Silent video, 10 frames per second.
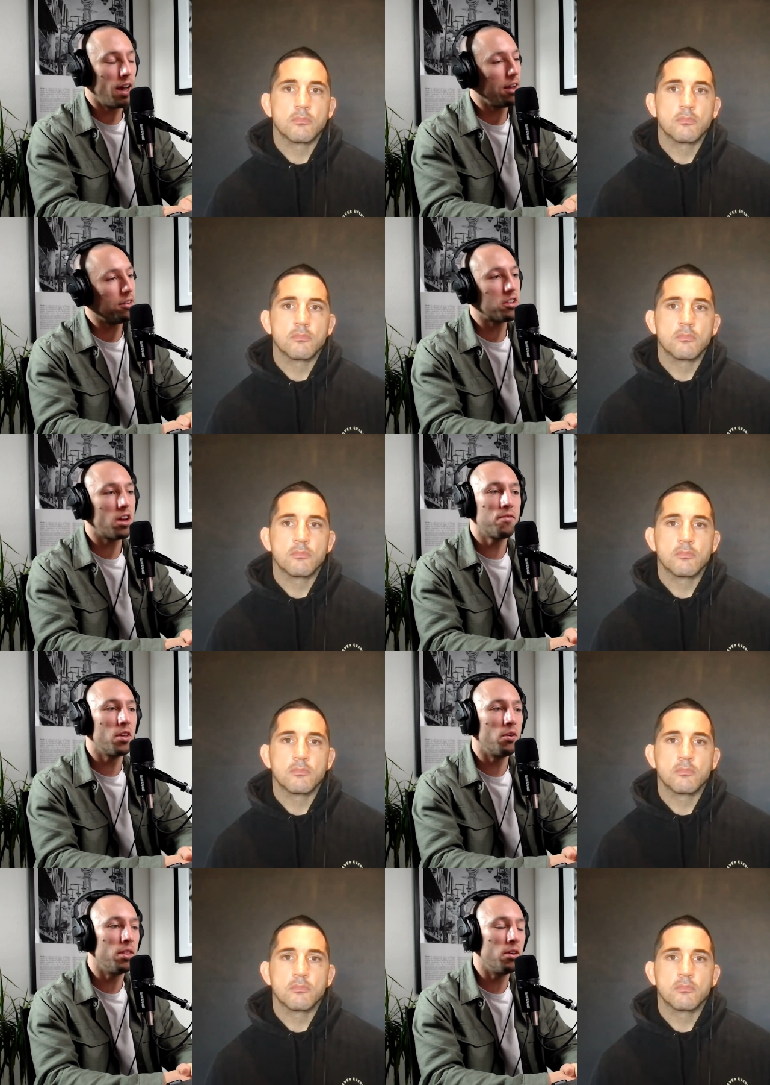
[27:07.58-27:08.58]
Speaker 1: it's tough
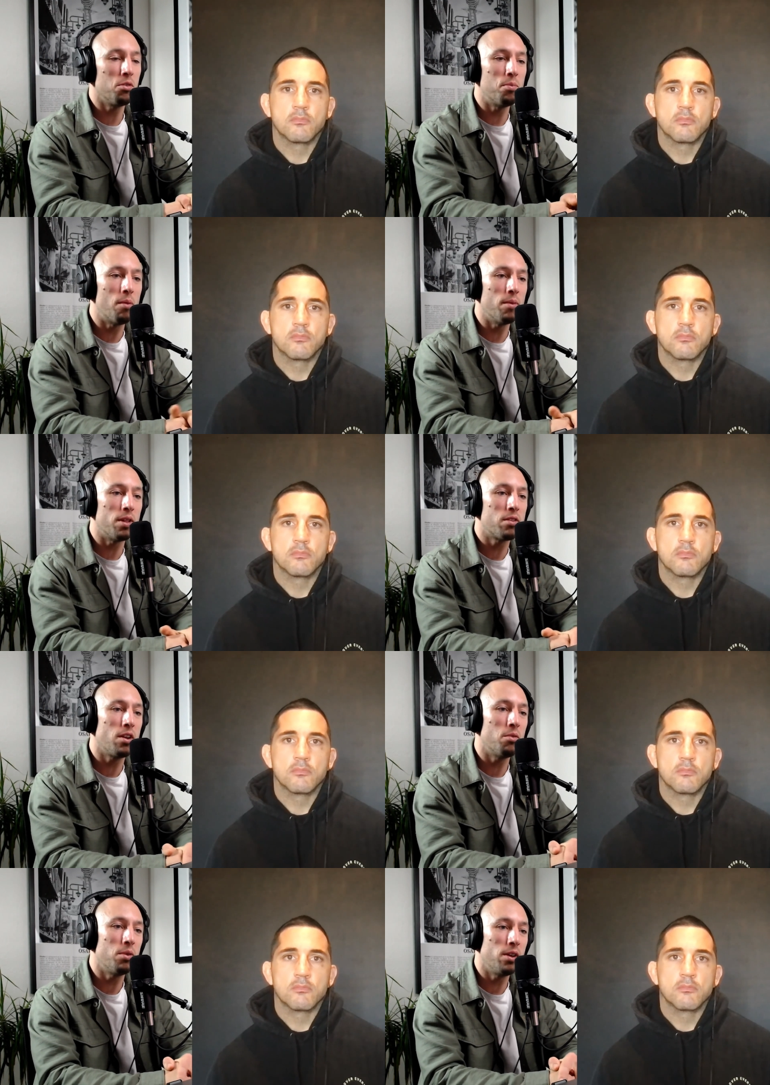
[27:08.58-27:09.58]
though in those moments,
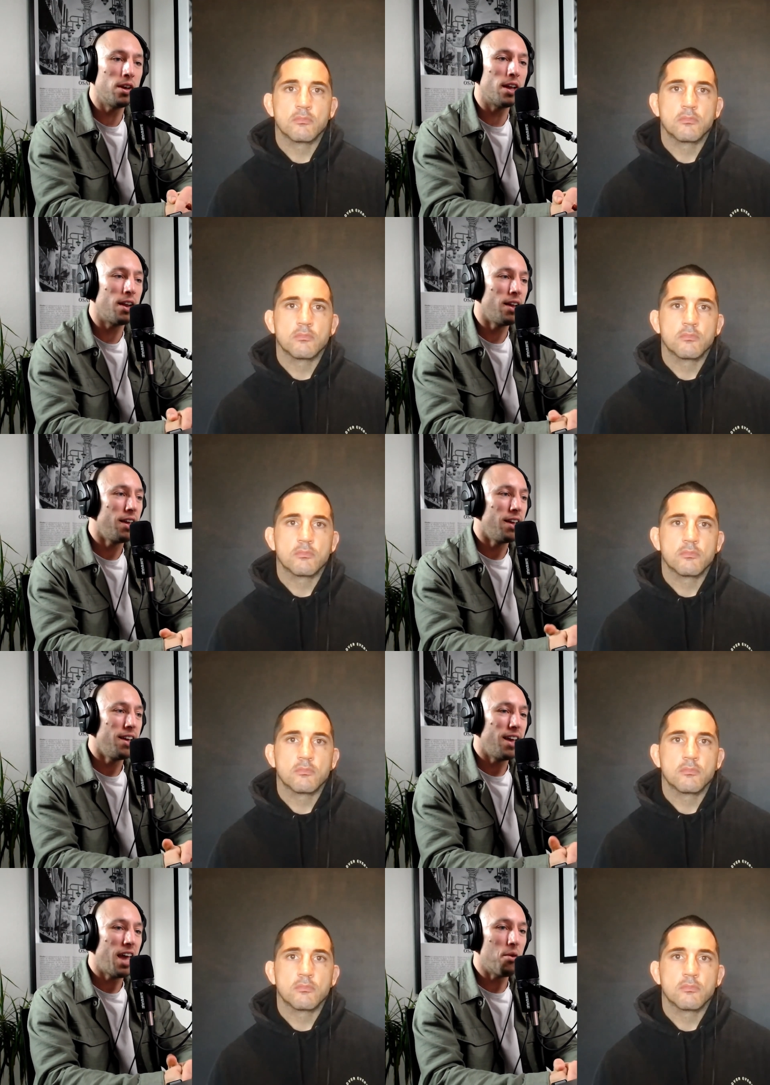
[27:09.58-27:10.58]
you know, when you get
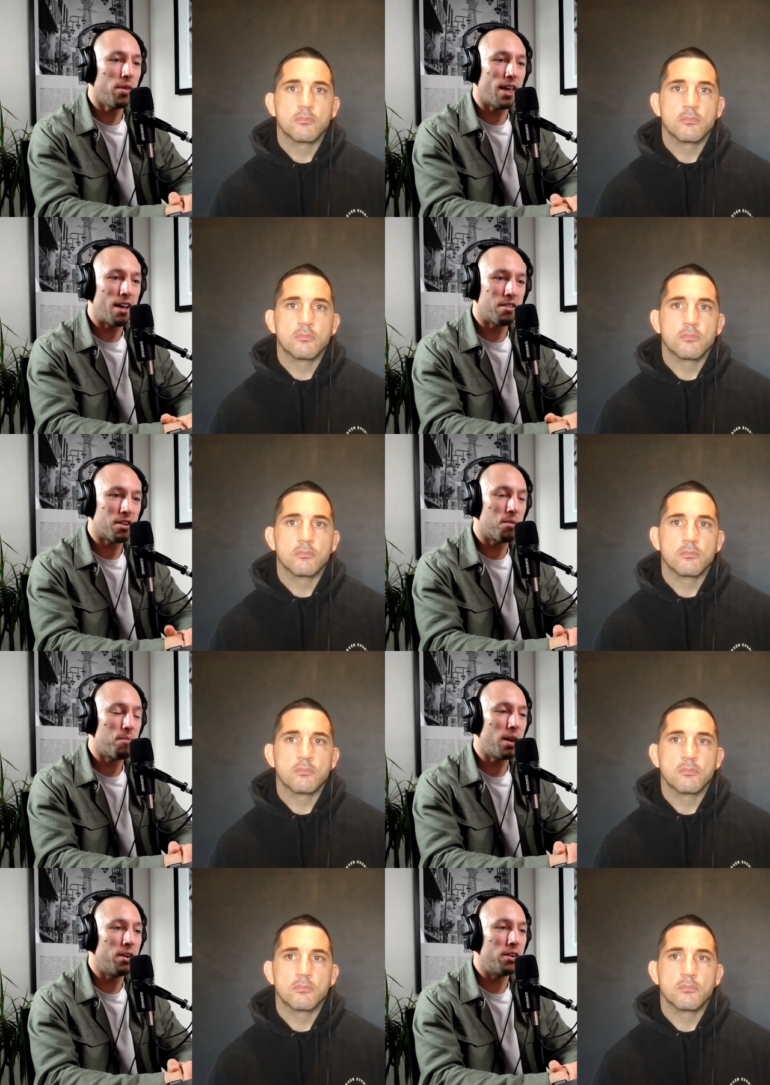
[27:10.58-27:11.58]
hit with it as a
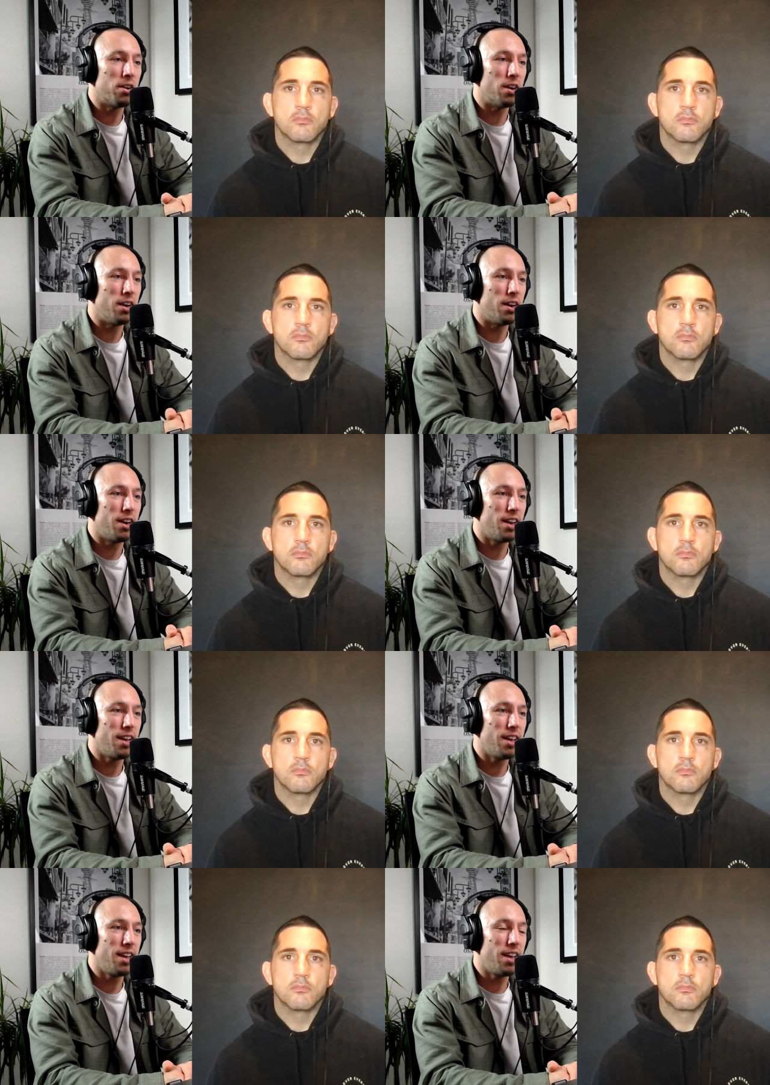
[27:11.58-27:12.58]
competitor and
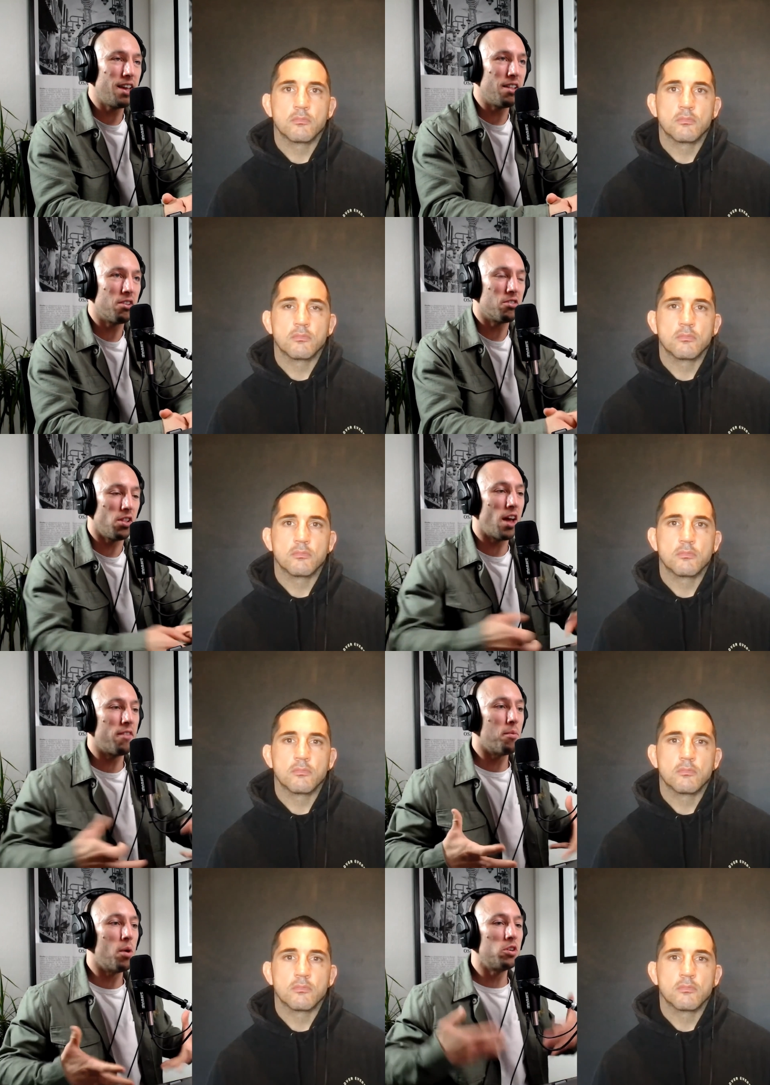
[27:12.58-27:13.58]
eh, there's a
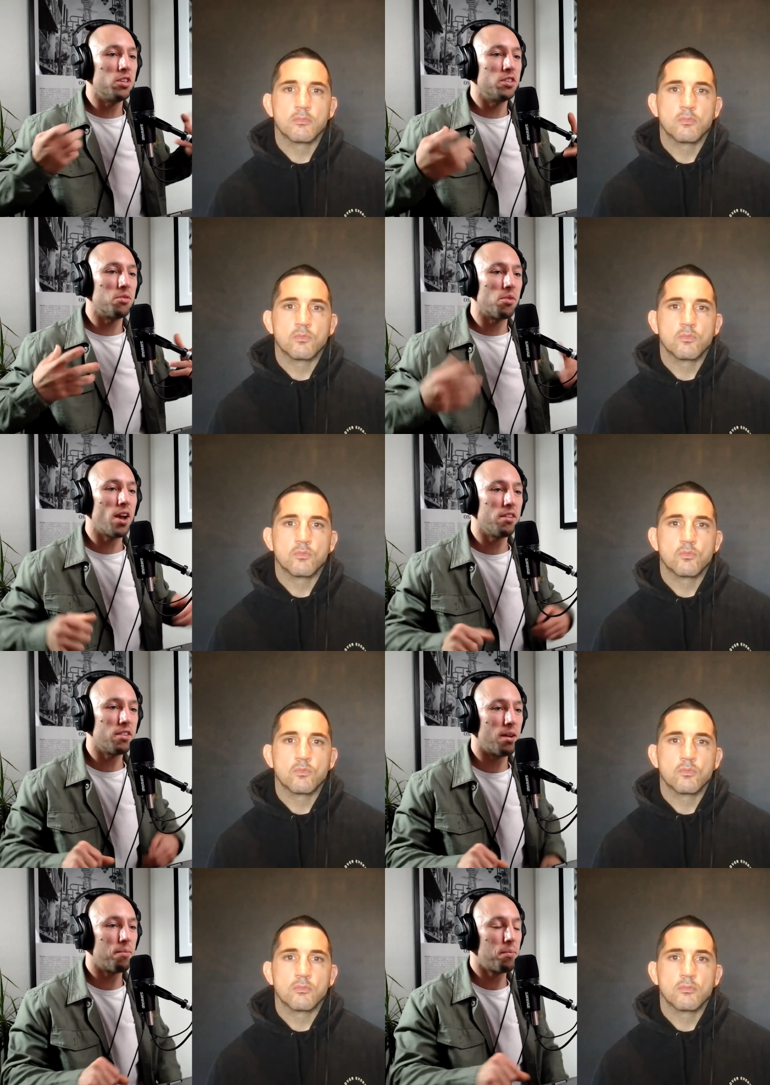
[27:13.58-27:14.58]
lot of emotions that
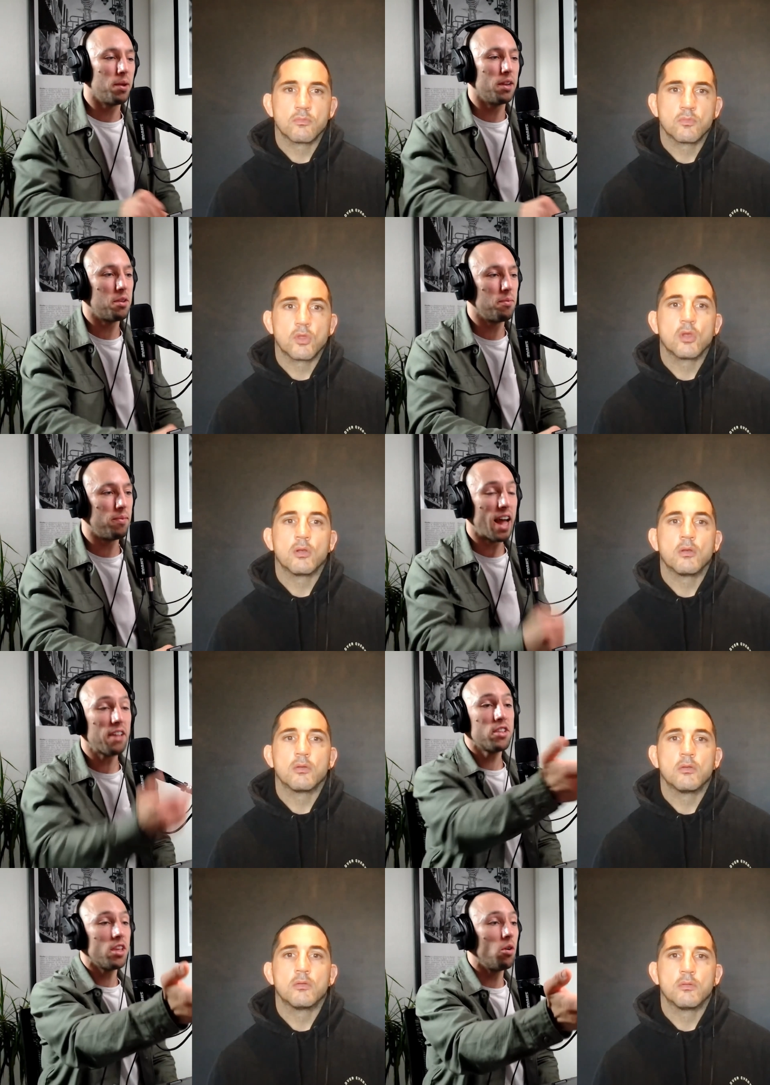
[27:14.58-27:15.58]
rise up, but to,
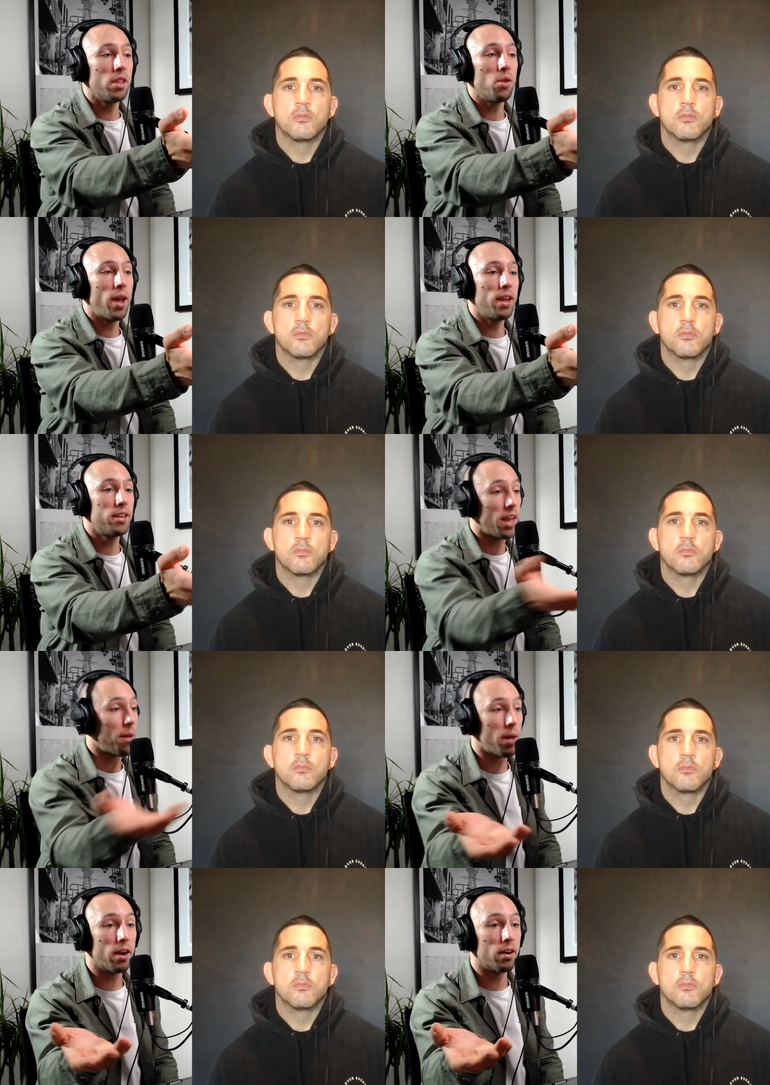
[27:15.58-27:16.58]
that's the only way to
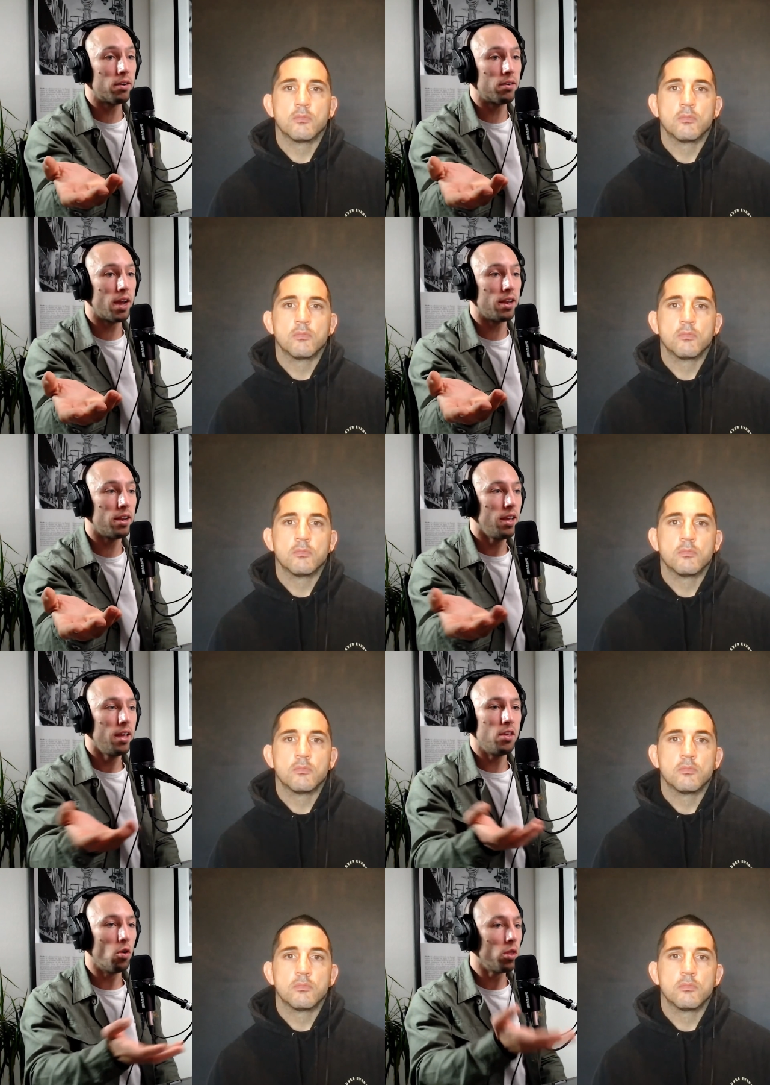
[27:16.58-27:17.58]
get better, right? The